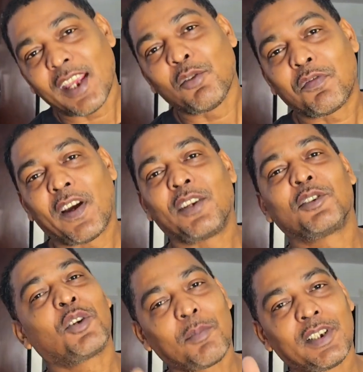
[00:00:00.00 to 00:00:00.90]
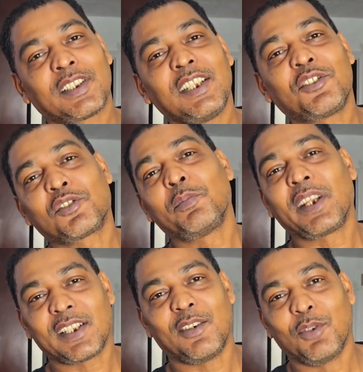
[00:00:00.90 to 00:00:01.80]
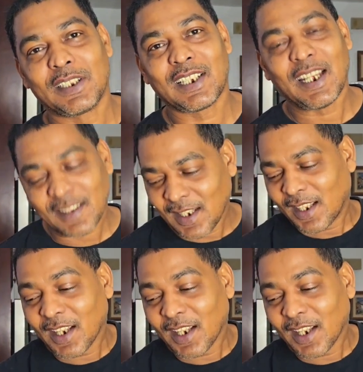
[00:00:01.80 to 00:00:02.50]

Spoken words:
and you will find out how I'm gonna teach you to make that one, guys.